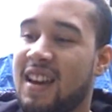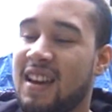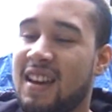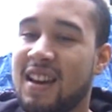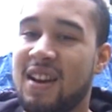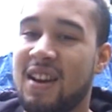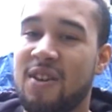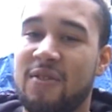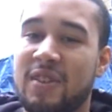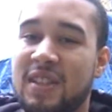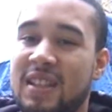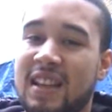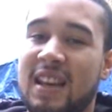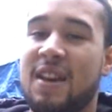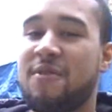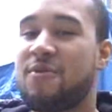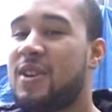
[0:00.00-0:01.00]
Yeah, yeah,
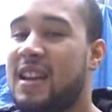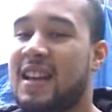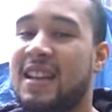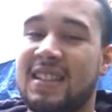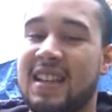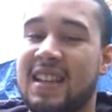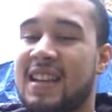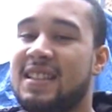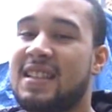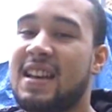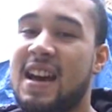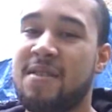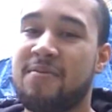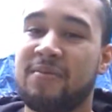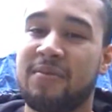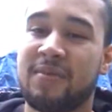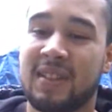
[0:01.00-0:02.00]
obviously everyone has their
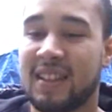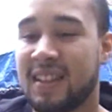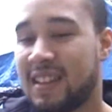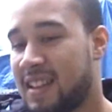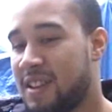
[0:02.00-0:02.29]
time.